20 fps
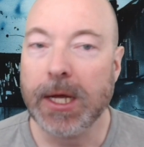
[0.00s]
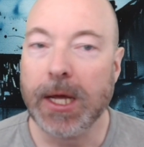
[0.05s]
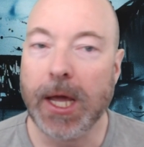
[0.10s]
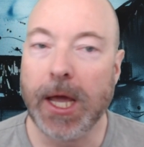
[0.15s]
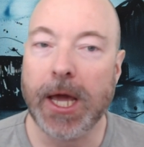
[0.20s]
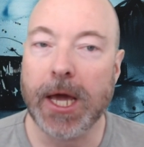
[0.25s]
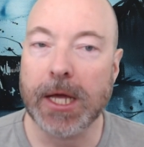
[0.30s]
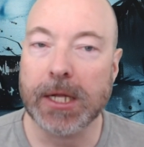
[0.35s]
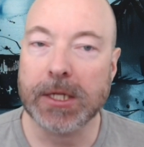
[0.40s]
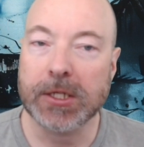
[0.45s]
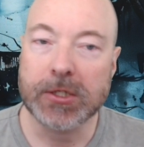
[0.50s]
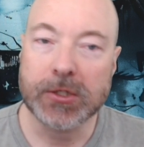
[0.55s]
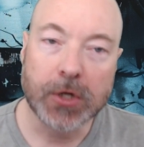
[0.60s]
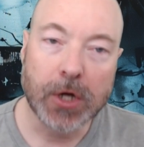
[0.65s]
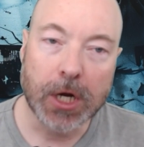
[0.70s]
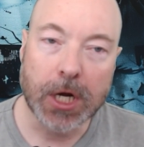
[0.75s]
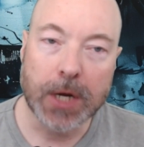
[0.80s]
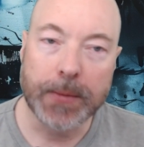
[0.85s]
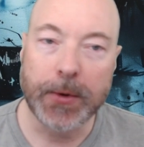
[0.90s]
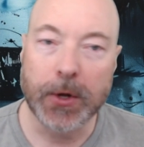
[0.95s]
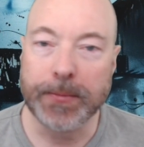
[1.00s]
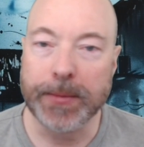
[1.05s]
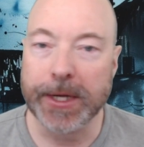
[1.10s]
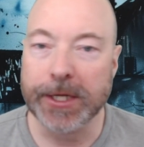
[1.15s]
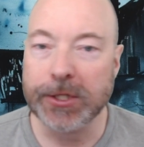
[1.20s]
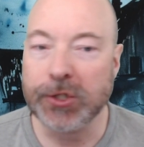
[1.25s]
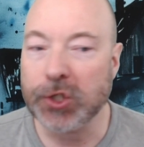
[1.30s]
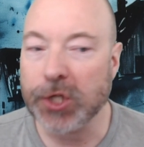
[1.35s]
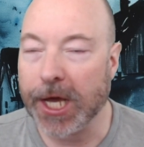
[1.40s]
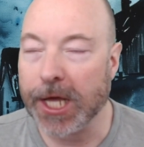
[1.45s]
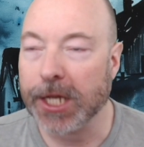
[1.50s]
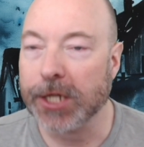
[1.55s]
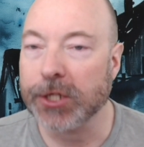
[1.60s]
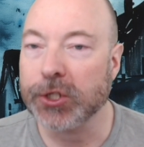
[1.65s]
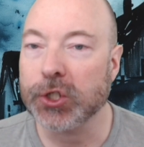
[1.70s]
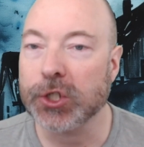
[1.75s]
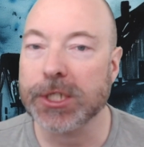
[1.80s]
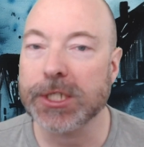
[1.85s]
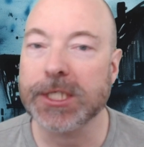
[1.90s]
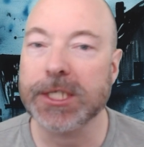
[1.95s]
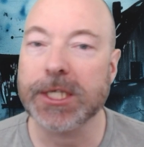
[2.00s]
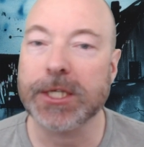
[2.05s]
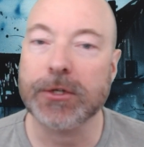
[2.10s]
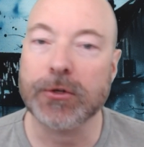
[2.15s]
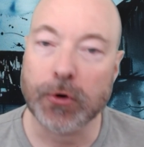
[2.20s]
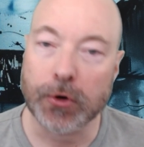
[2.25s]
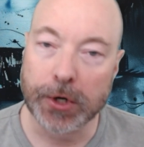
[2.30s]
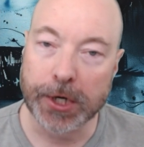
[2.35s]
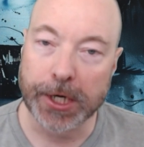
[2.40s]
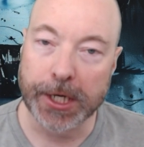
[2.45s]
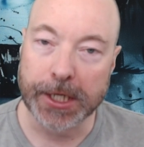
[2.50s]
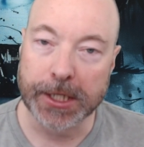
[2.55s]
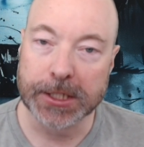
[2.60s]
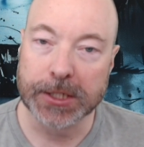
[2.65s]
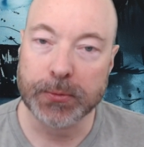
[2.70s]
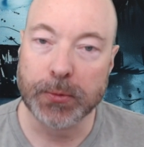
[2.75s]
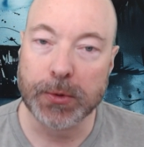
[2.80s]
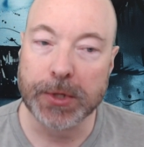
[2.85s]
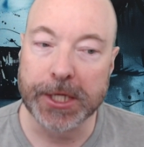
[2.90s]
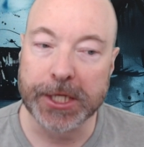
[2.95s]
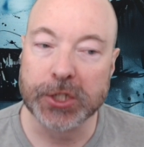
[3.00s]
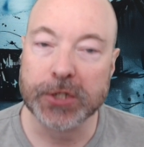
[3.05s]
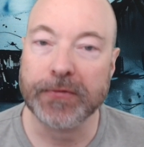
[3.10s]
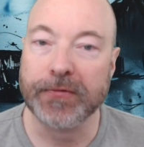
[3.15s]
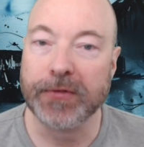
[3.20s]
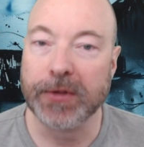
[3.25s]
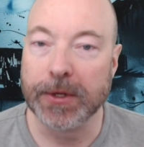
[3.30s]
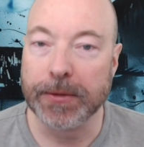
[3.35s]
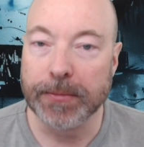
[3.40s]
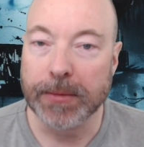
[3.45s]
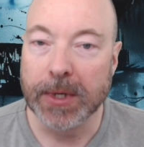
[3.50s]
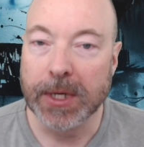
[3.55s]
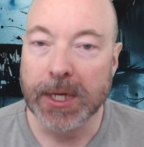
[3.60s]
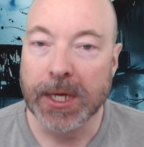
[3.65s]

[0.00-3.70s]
and talk about my challenges and learnings with each of them.